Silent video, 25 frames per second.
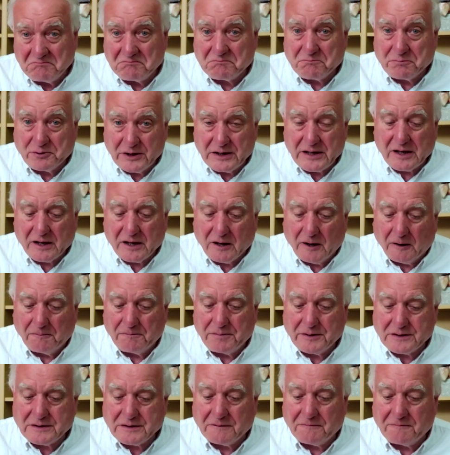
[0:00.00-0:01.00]
pretty
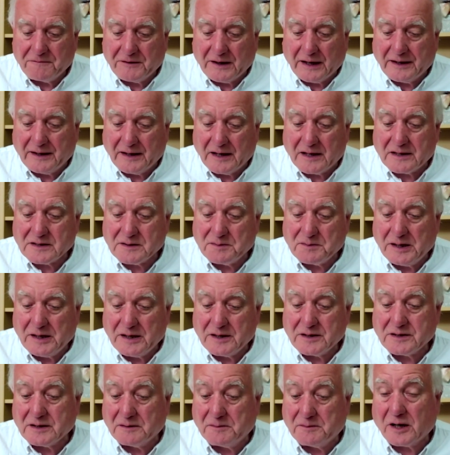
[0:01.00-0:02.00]
competent finance
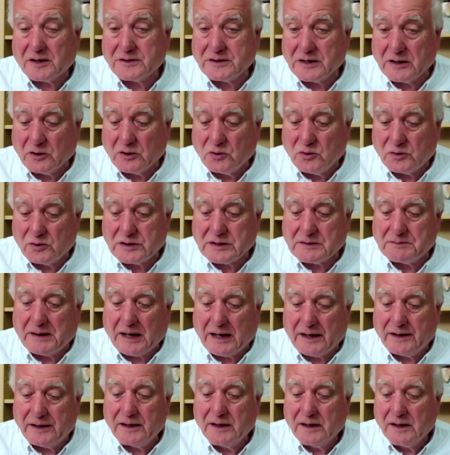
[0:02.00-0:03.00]
minister, Martin
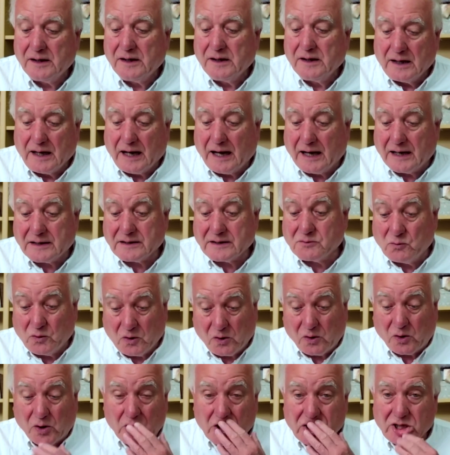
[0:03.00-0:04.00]
Guzman, has
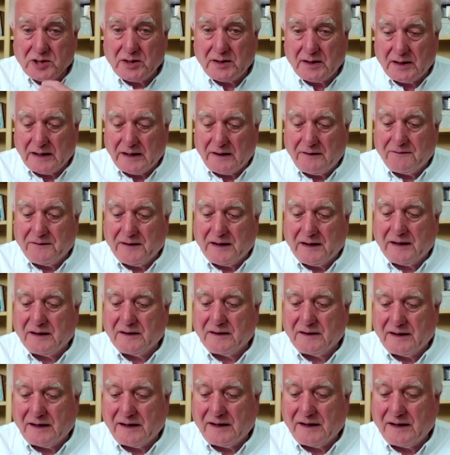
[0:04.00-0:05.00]
walked, leaving
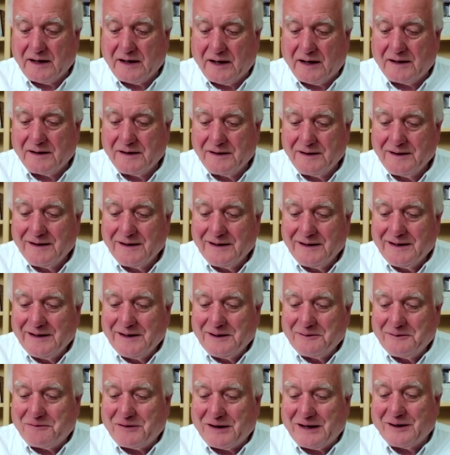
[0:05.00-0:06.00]
the
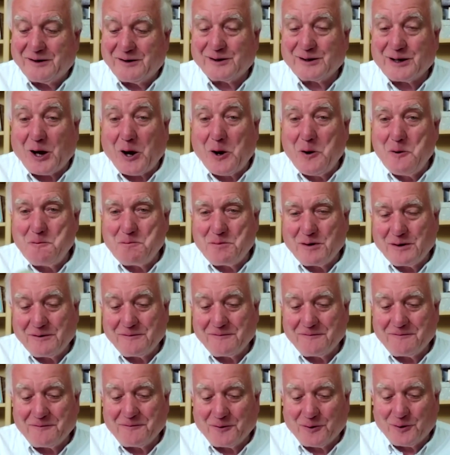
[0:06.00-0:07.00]
field open
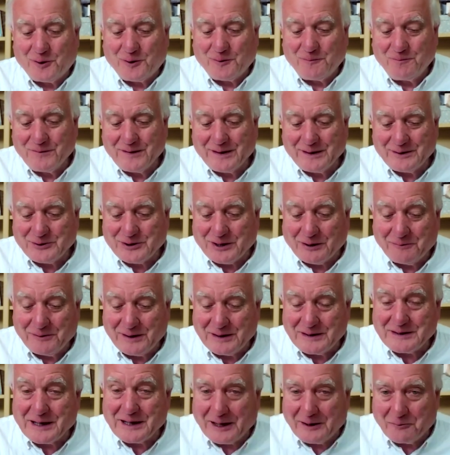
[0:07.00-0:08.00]
for, shall we
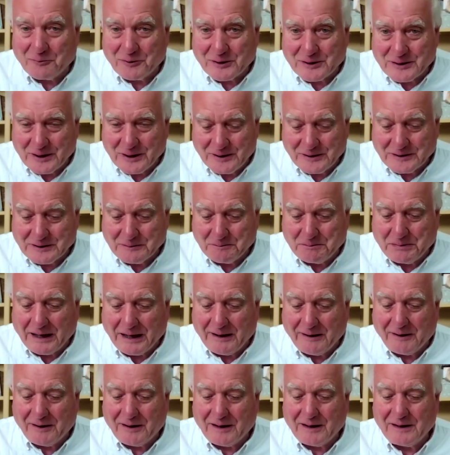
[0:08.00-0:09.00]
say, a return to
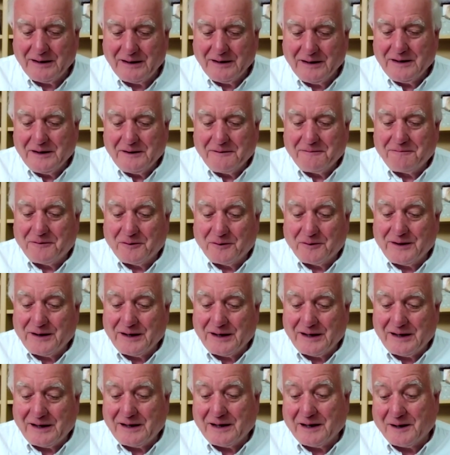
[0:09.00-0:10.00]
power for
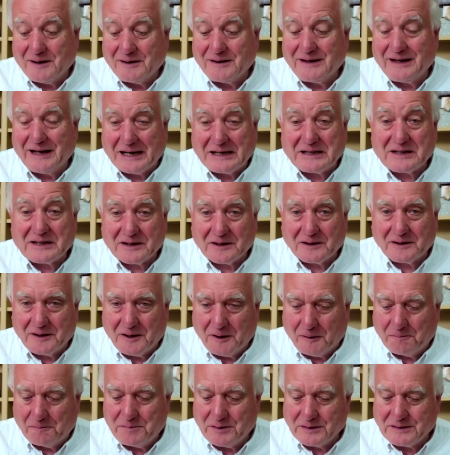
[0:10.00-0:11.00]
the less than
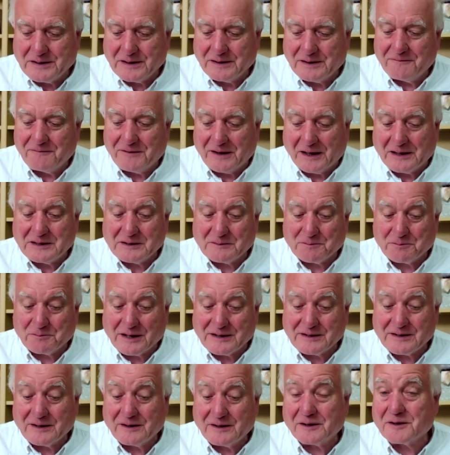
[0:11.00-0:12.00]
competent vice
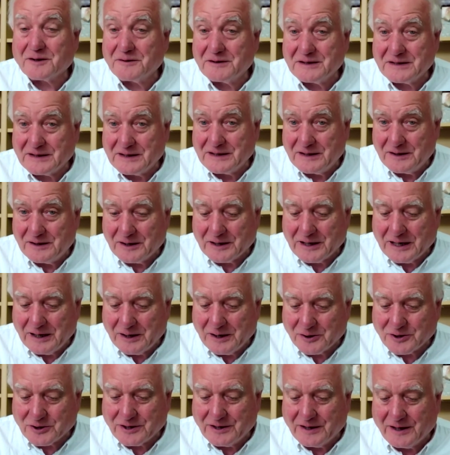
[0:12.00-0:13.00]
president, Cristina
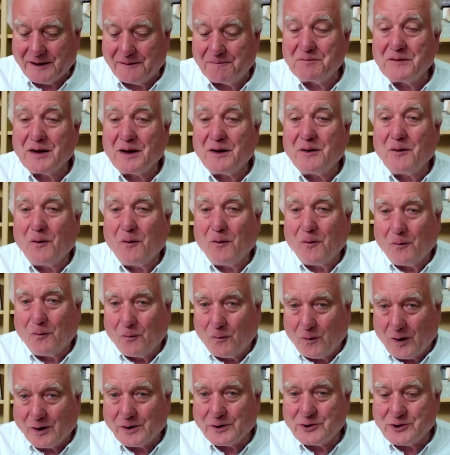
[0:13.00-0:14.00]
Kirchner.
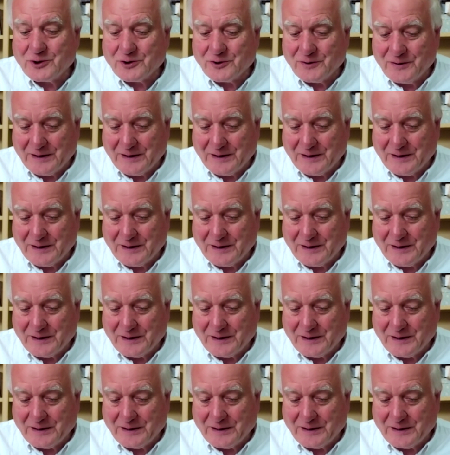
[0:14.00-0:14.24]
Watch